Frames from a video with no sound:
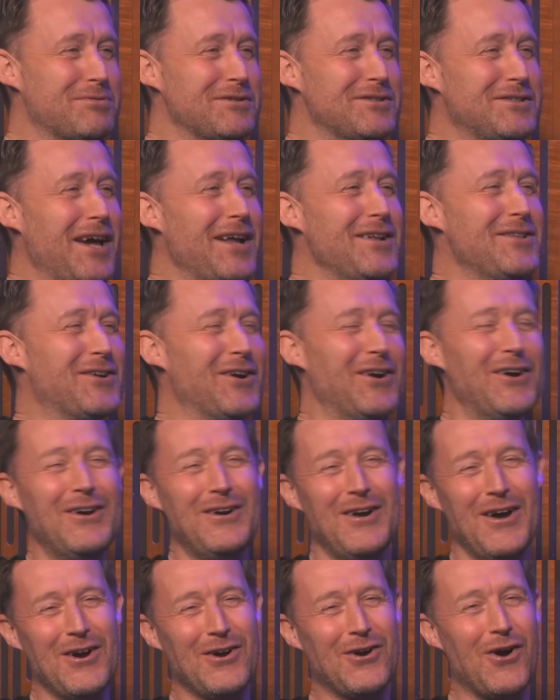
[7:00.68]

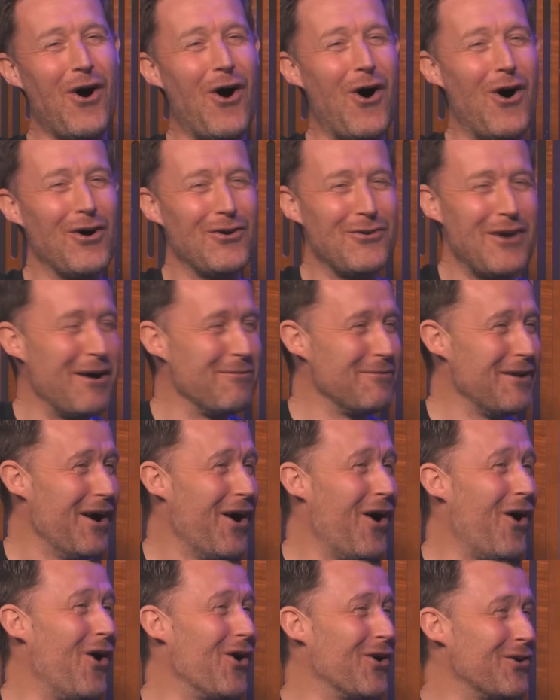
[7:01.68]
presenter, all
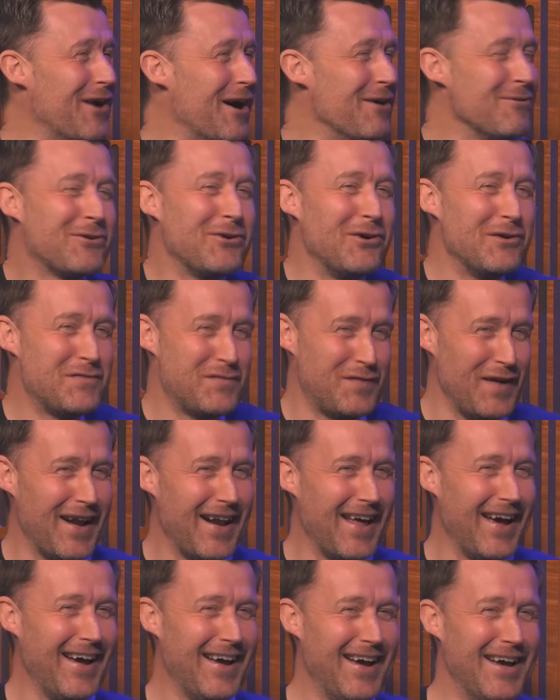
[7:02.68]
round, all round good fan.
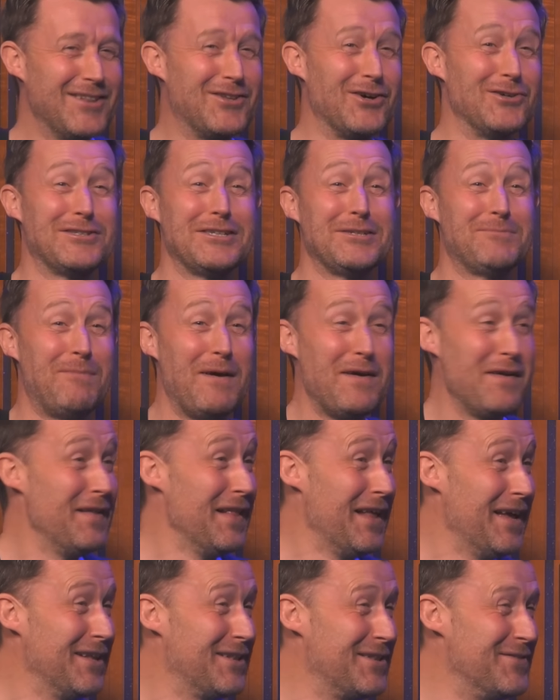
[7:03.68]
Does if
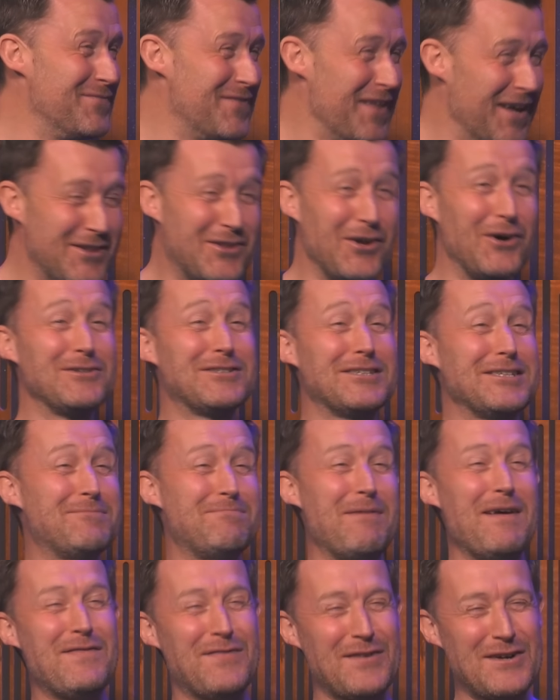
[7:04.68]
Bows win the league, I'll does do
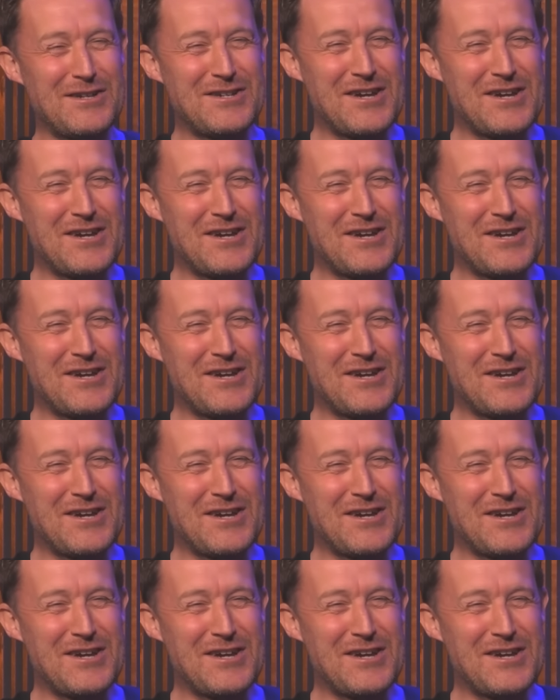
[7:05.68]
his bit for